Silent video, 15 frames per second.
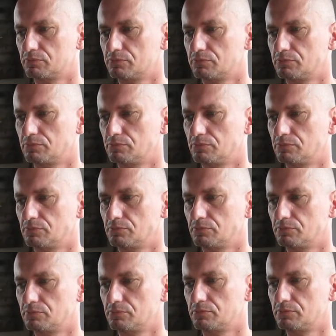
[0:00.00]

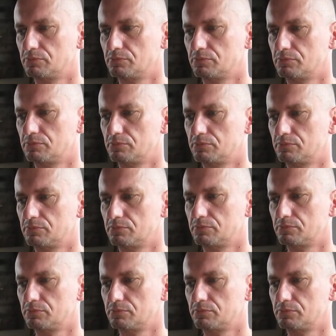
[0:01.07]
Nothing is said.